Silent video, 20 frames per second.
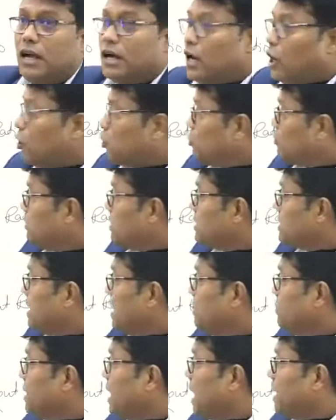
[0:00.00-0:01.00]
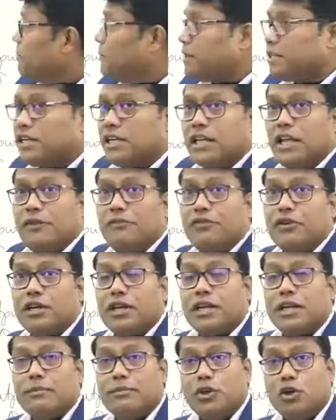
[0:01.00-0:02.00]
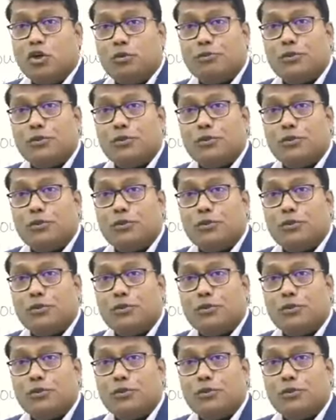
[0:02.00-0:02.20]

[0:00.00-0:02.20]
Out of the same capital, if you are able to